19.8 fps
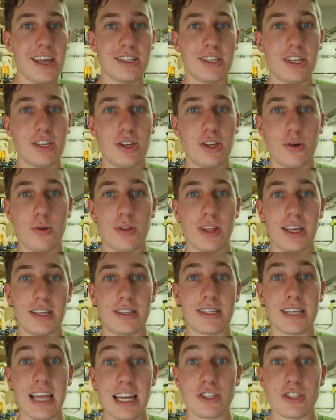to do the
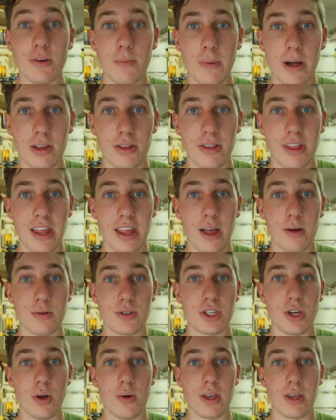SketchUp model that I was
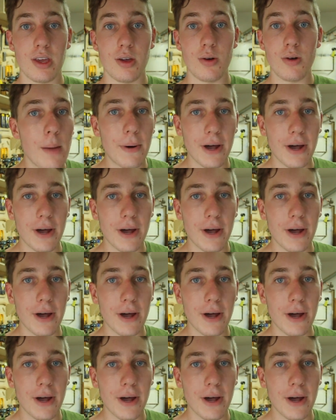showing you.